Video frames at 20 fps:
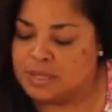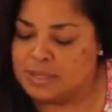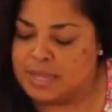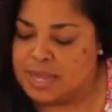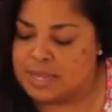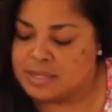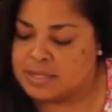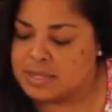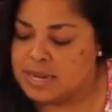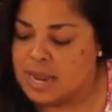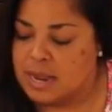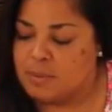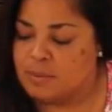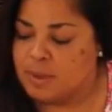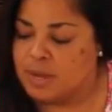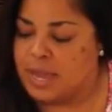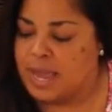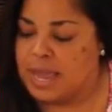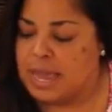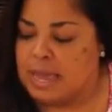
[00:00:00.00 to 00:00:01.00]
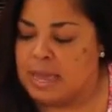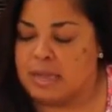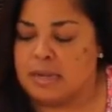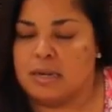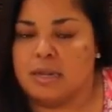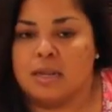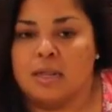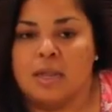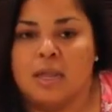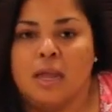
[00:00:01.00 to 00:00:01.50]
Last night we
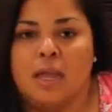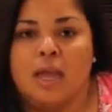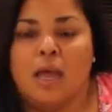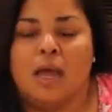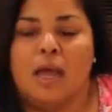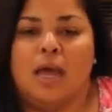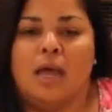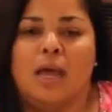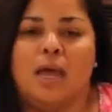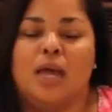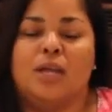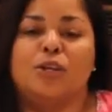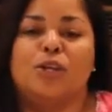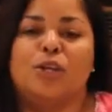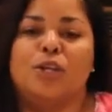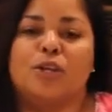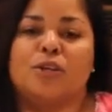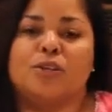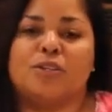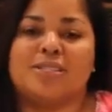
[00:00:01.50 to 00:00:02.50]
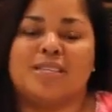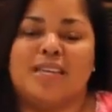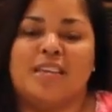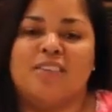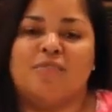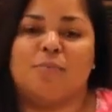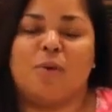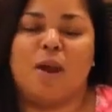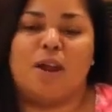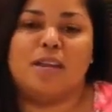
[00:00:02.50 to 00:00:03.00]
had a New Year's
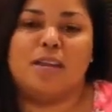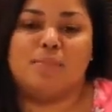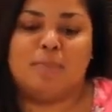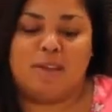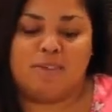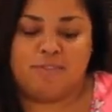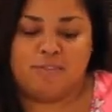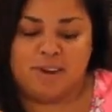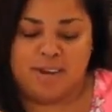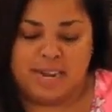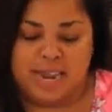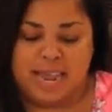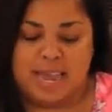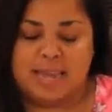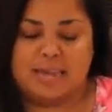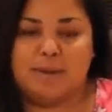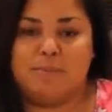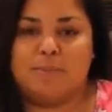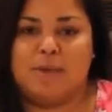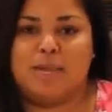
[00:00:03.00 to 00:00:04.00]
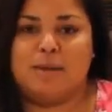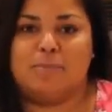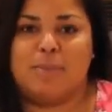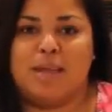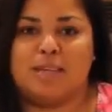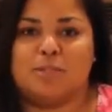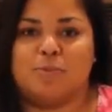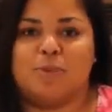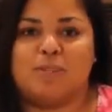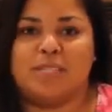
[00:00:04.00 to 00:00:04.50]
Eve party. My friend Anna made
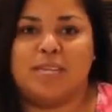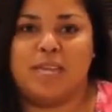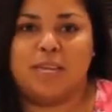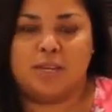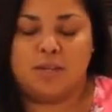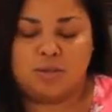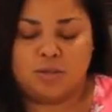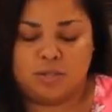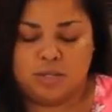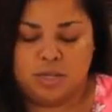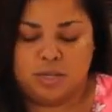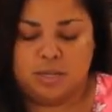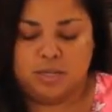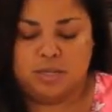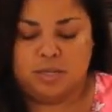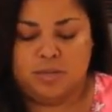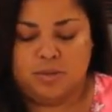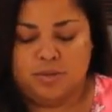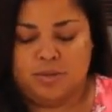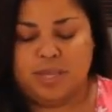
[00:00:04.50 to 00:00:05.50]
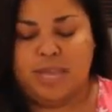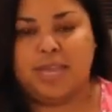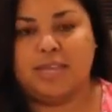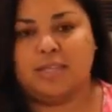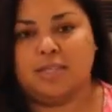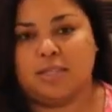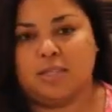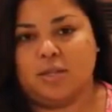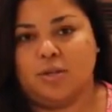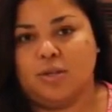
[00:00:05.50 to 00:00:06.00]
mashed potatoes. So
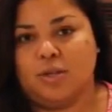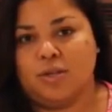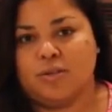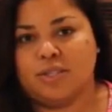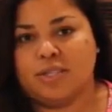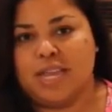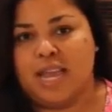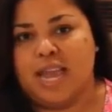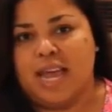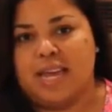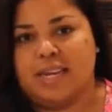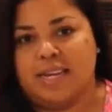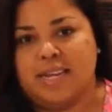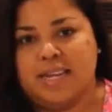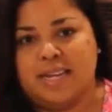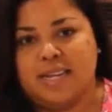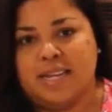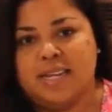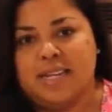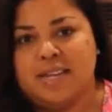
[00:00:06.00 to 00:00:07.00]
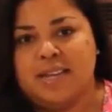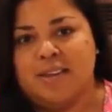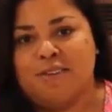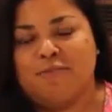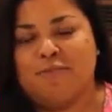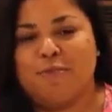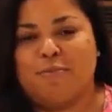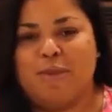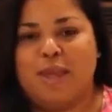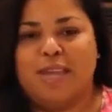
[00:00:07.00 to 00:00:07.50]
kudos to Anna
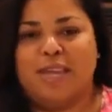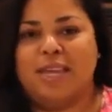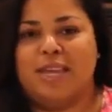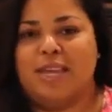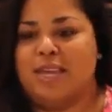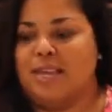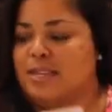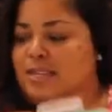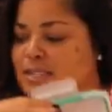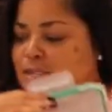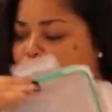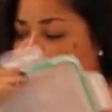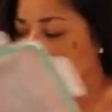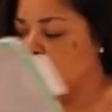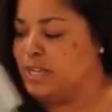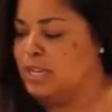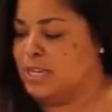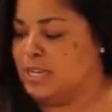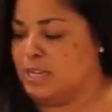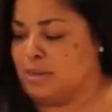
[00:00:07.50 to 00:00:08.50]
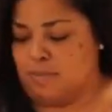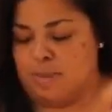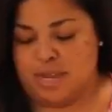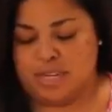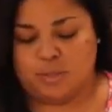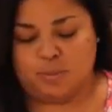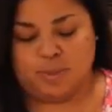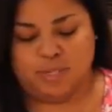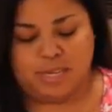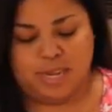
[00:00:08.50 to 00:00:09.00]
for making some really good
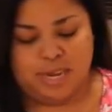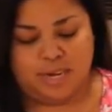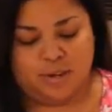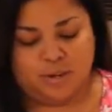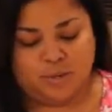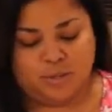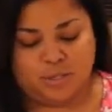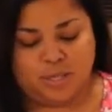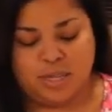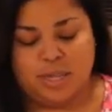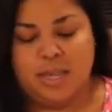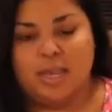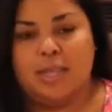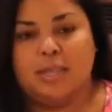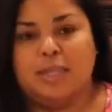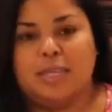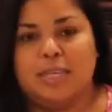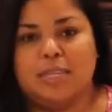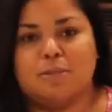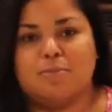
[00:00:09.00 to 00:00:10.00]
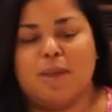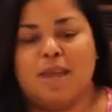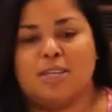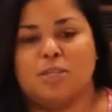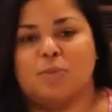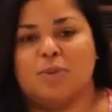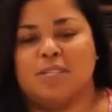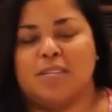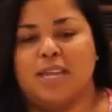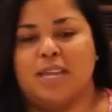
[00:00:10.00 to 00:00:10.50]
mashed potatoes. These
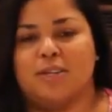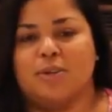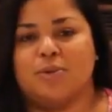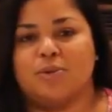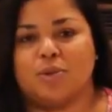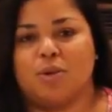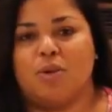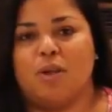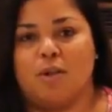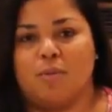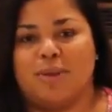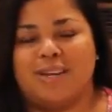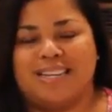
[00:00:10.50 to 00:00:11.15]
mashed potatoes are